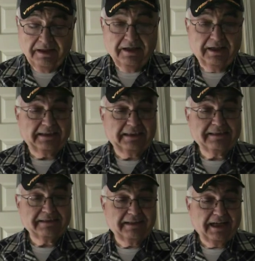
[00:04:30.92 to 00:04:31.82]
All right,
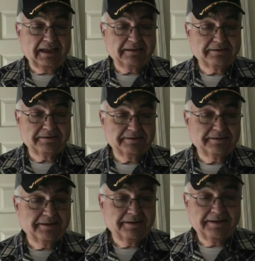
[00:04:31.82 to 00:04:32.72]
these are not
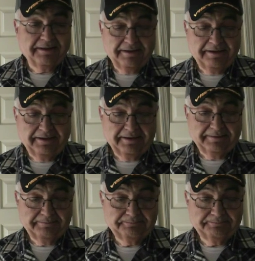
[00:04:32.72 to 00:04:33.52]
uh,